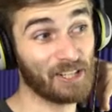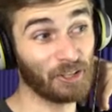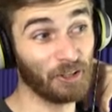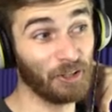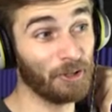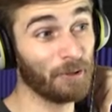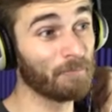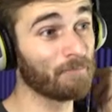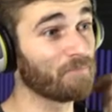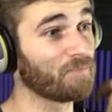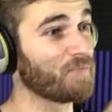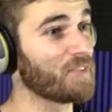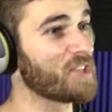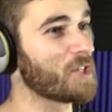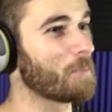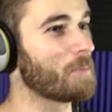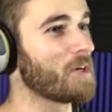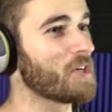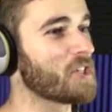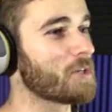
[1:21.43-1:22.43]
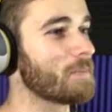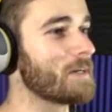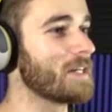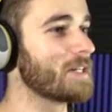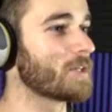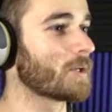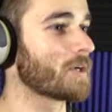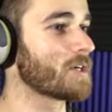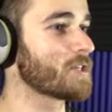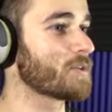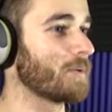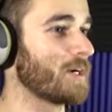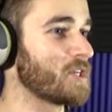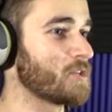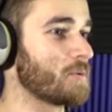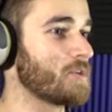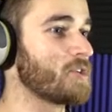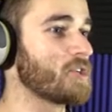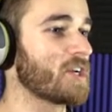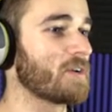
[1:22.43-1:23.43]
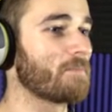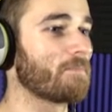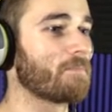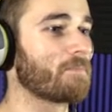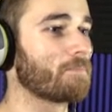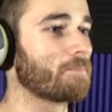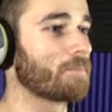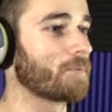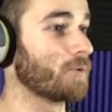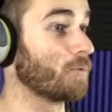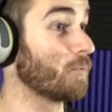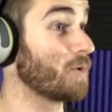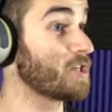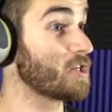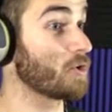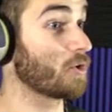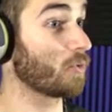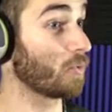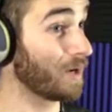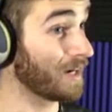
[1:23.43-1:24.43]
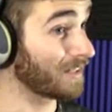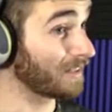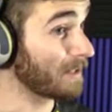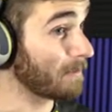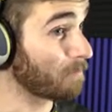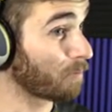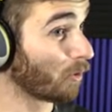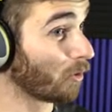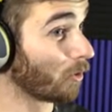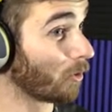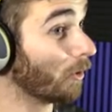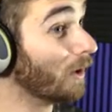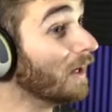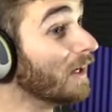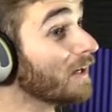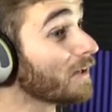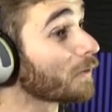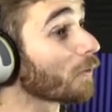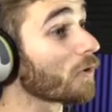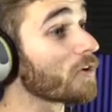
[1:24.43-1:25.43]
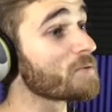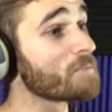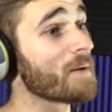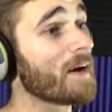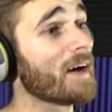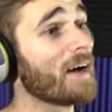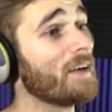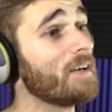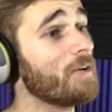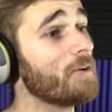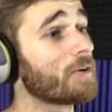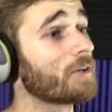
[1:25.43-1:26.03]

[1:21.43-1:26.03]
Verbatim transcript: clue. This appears to be a door switch, which you can which you quickly pull. Doors behind you